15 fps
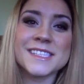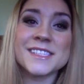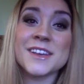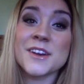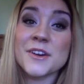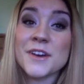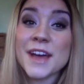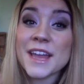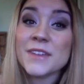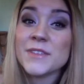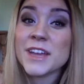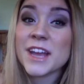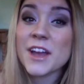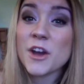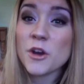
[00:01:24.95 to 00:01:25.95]
So
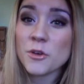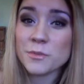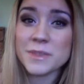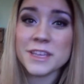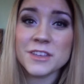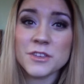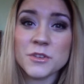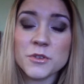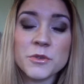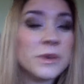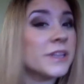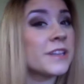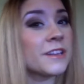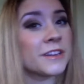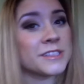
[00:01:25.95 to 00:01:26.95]
anyway, I hope that
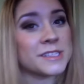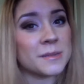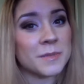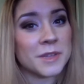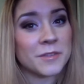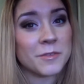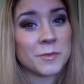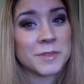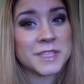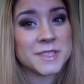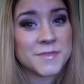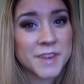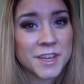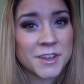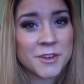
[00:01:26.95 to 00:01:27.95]
you learned something from
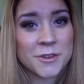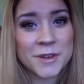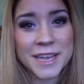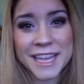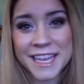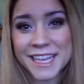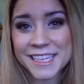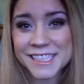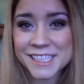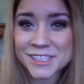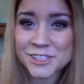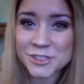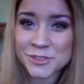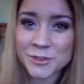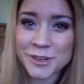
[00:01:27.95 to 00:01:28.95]
this video and
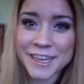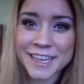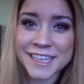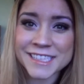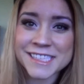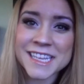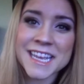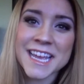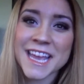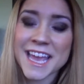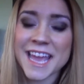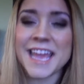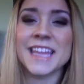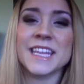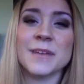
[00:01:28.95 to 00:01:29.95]
enjoy it.
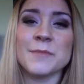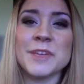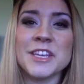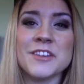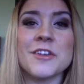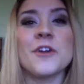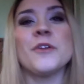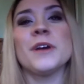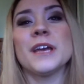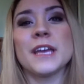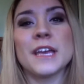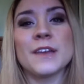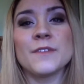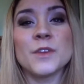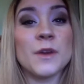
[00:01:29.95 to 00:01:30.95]
And let me know
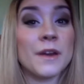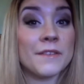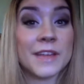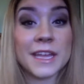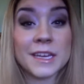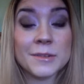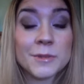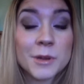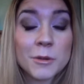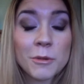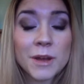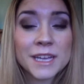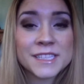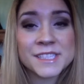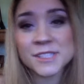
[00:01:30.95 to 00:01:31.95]
if you have any
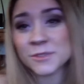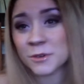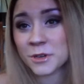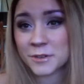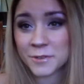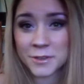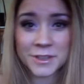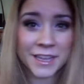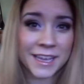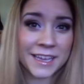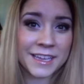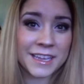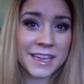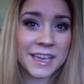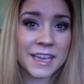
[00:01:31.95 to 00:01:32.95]
requests or if you'd
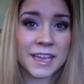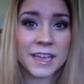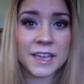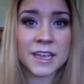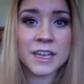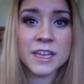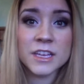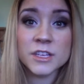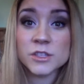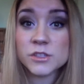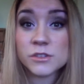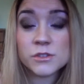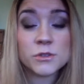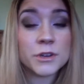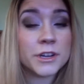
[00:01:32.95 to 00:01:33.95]
like a
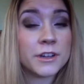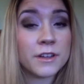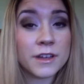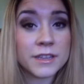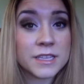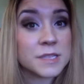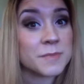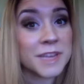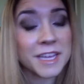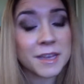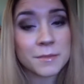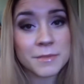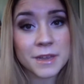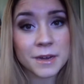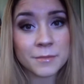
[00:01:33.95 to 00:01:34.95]
tutorial on this
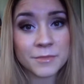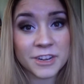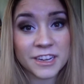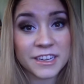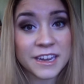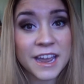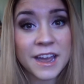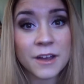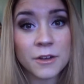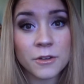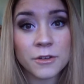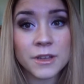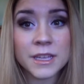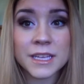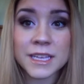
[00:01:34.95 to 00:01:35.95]
makeup that I'm wearing
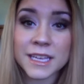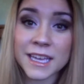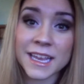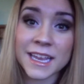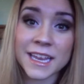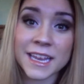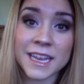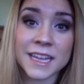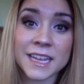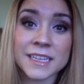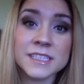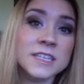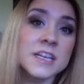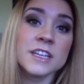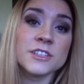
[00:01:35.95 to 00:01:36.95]
now.
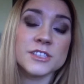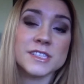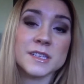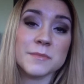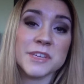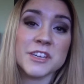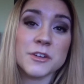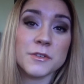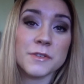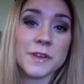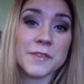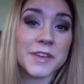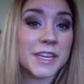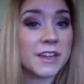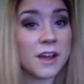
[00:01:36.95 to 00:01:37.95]
And just let me know if
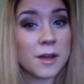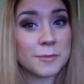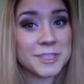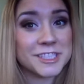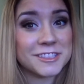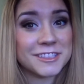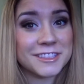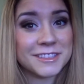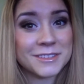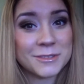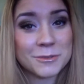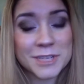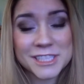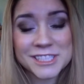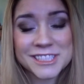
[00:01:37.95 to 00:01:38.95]
you have any comments or
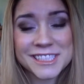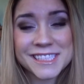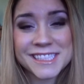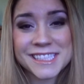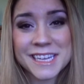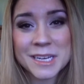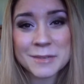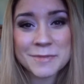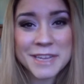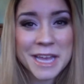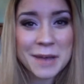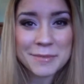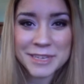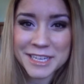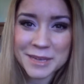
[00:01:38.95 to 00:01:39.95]
questions and I'd be
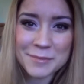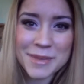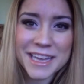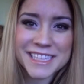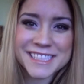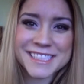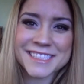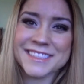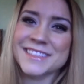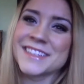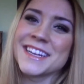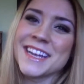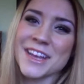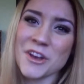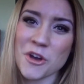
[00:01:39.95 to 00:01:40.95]
happy to get back to
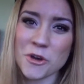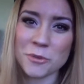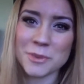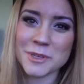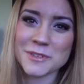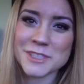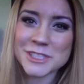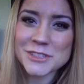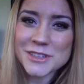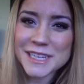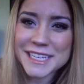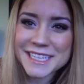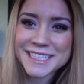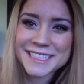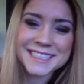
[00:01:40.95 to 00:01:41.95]
you. Hope you
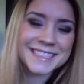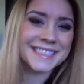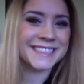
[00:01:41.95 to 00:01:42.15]
enjoy!